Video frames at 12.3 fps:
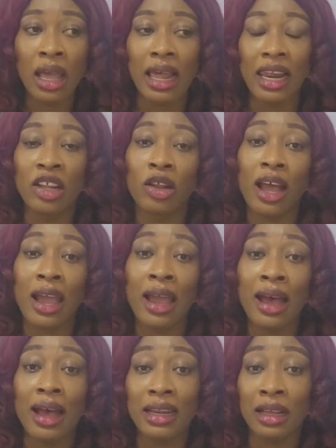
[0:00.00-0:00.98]
I
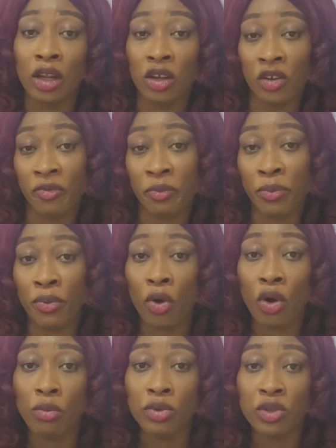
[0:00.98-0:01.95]
had a lot of
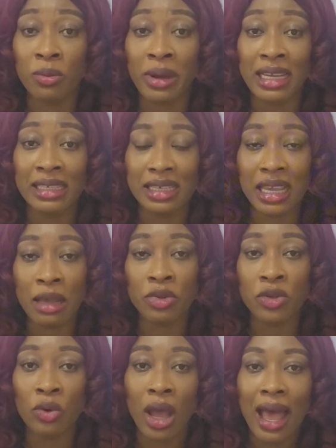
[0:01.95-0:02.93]
people come to my
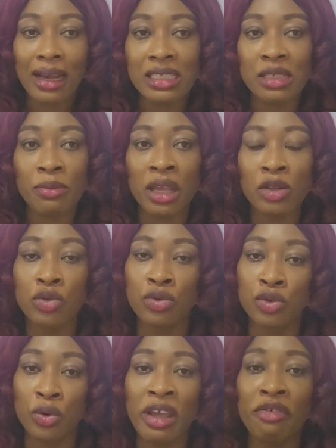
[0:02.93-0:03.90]
DM to ask me to
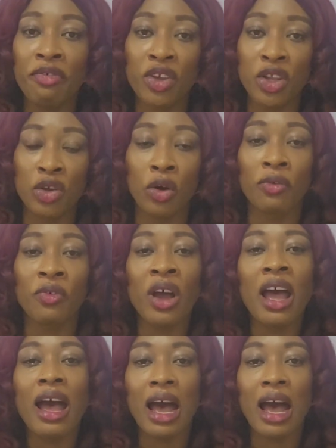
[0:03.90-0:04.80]
do a video of